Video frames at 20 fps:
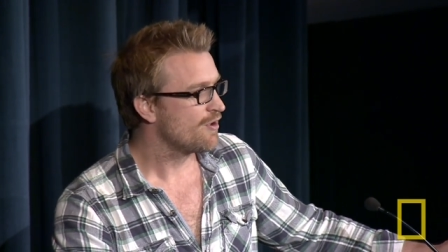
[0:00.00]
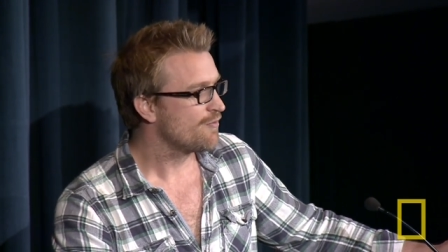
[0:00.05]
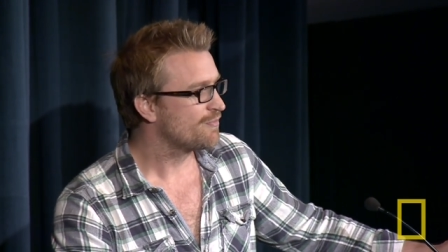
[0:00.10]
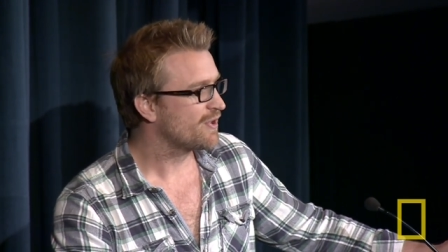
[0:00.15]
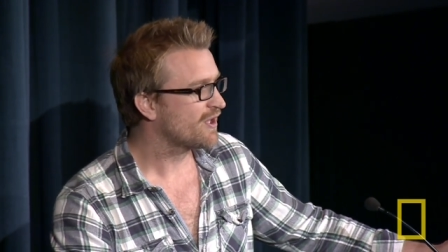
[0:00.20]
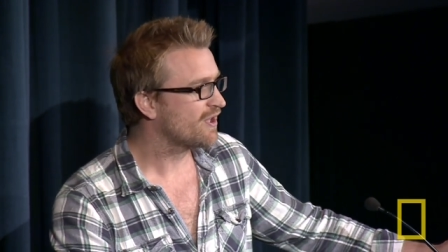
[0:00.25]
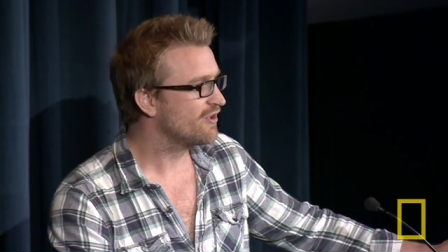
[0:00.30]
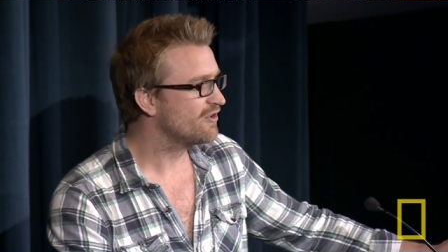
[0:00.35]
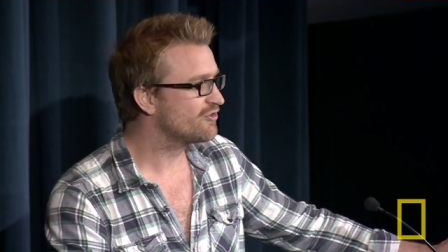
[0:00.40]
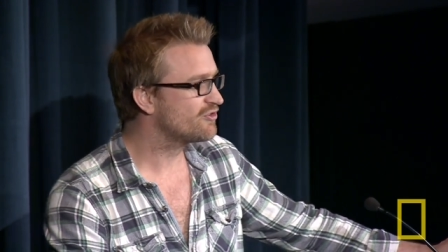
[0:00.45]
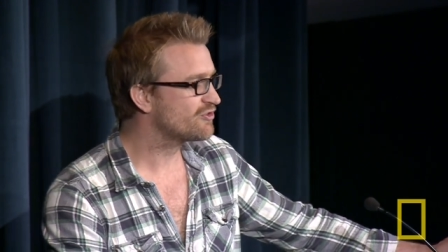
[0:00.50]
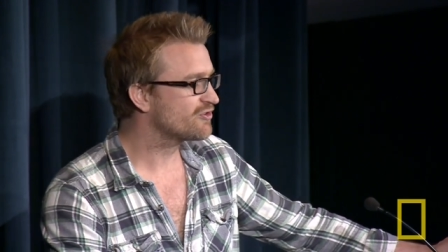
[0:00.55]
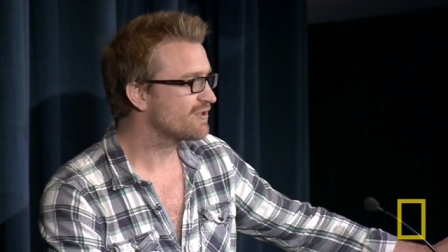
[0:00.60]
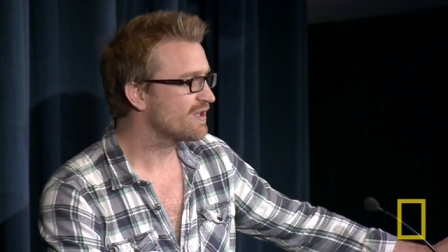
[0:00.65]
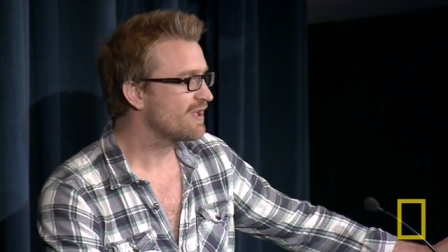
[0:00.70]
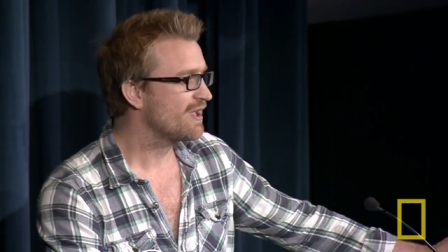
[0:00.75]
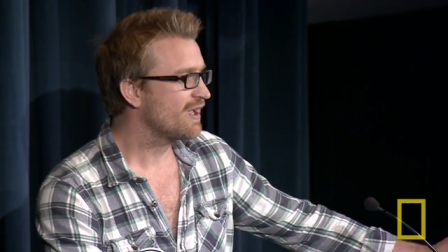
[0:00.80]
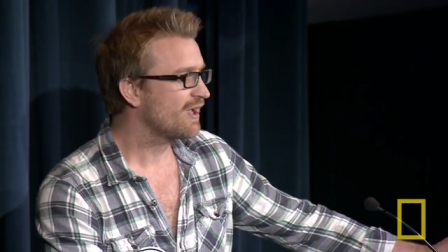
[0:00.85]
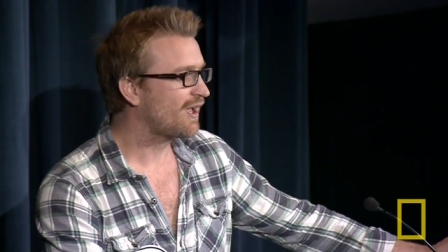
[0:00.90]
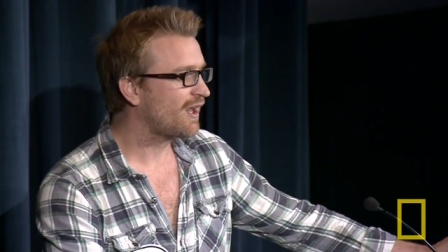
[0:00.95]
because
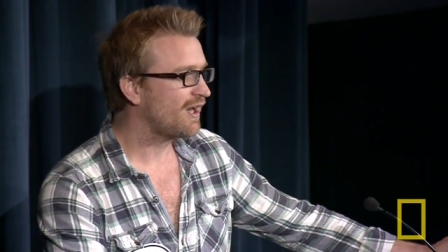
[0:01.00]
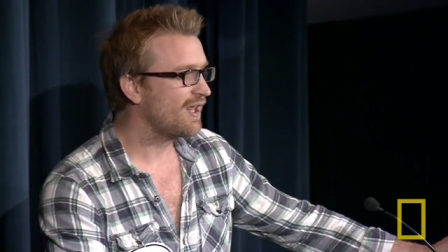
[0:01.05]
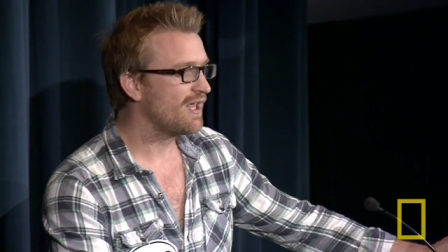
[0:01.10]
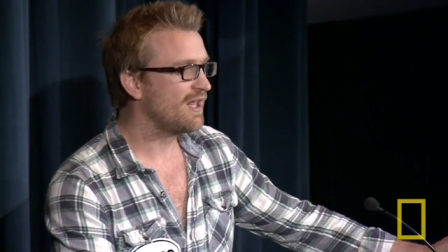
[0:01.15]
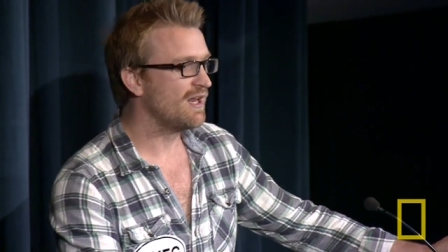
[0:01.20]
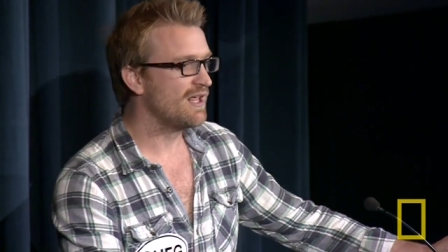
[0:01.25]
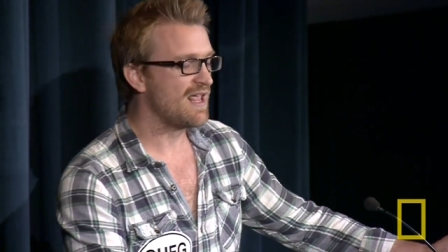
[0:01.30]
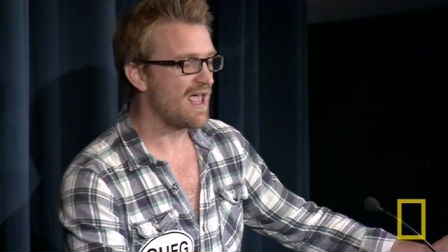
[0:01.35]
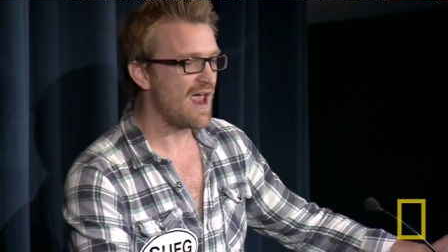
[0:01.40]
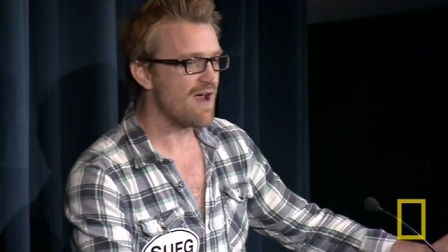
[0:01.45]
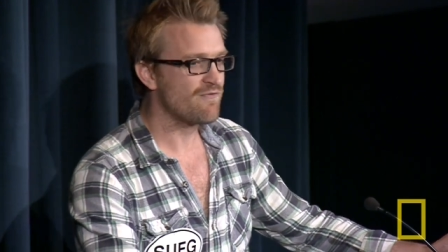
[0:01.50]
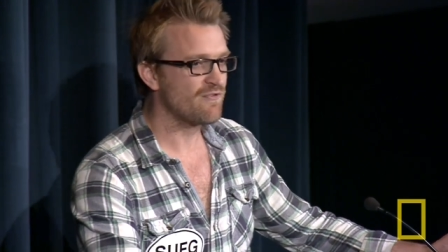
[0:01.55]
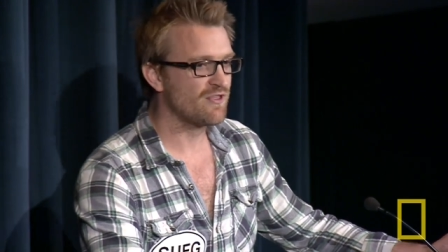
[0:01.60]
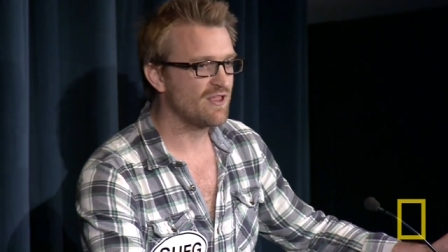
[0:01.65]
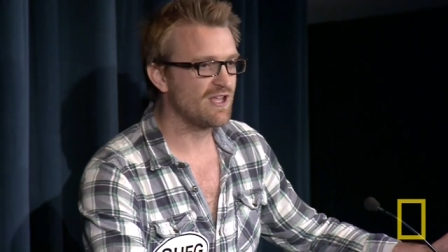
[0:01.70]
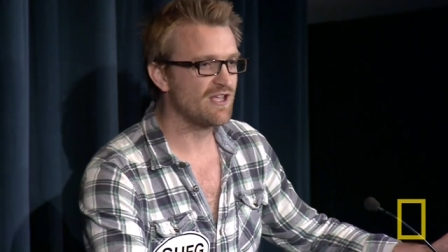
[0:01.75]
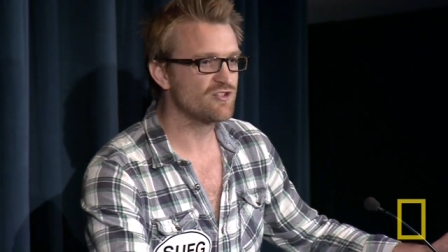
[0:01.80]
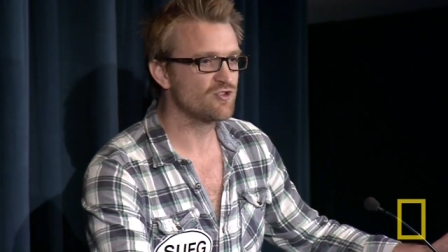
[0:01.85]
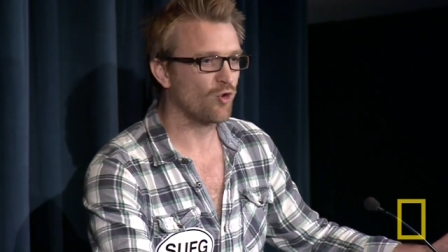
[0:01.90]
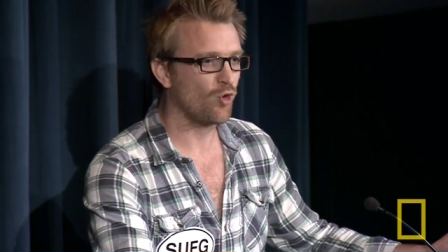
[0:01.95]
clearly
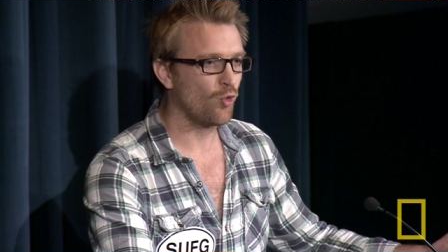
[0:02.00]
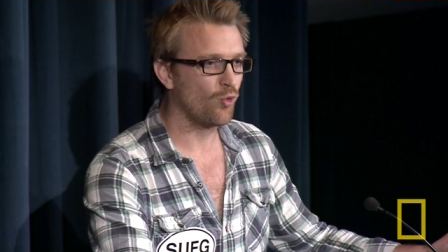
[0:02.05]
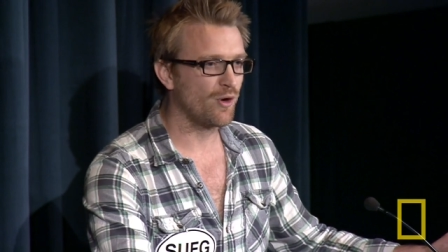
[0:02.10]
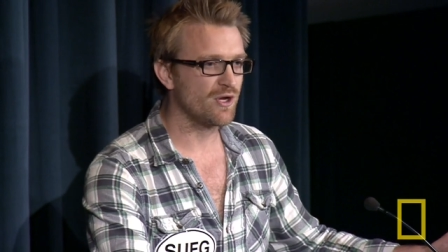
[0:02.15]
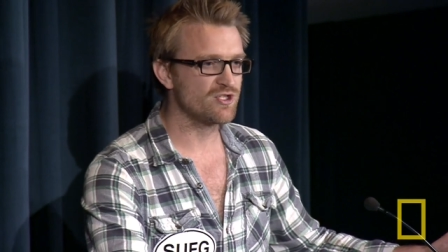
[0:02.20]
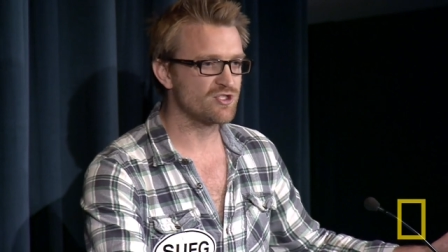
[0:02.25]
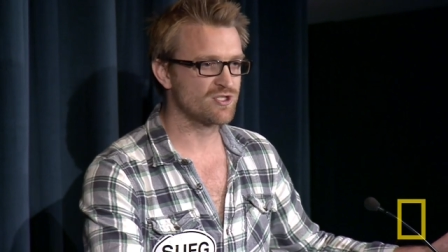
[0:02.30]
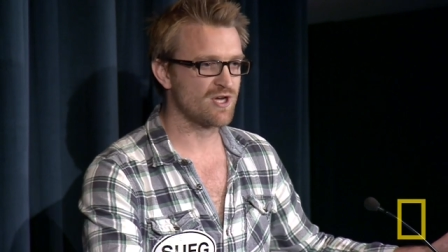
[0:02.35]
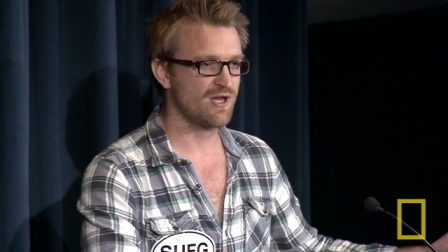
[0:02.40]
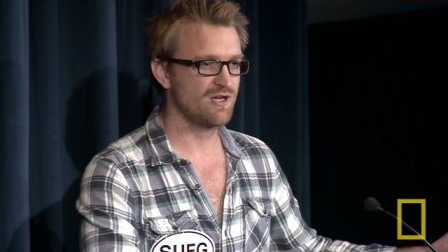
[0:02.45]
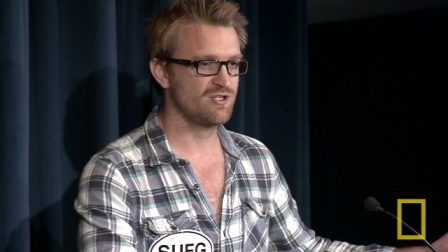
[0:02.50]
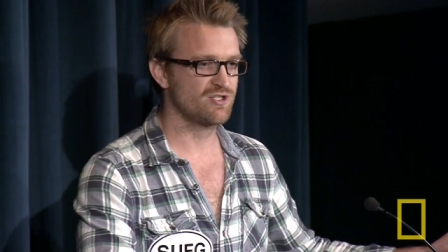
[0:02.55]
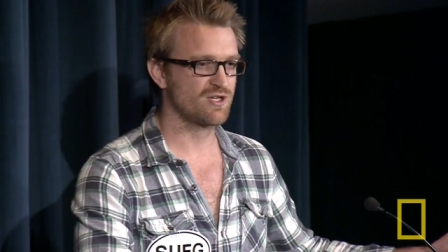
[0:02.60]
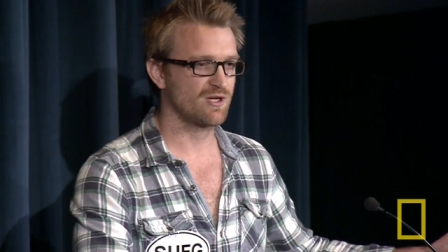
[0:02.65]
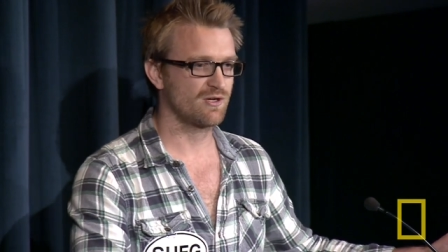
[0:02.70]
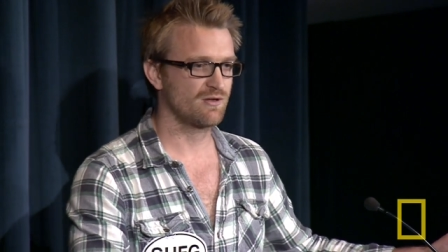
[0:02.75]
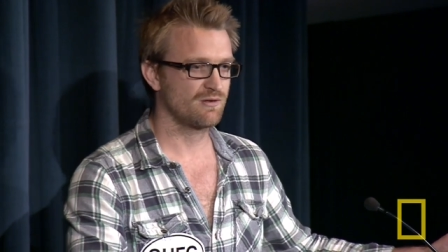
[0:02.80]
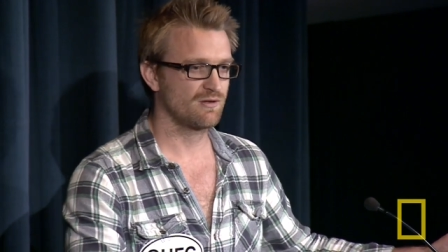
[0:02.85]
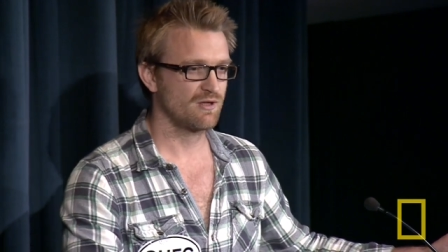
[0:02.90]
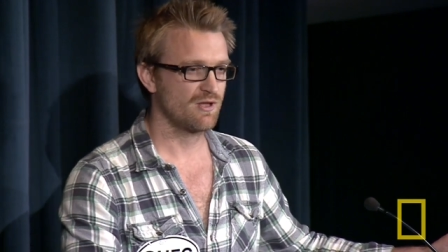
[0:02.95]
everything is always
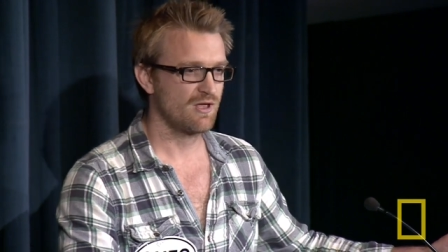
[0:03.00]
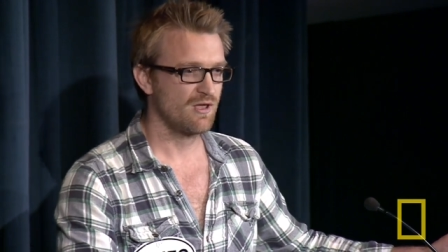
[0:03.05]
changing.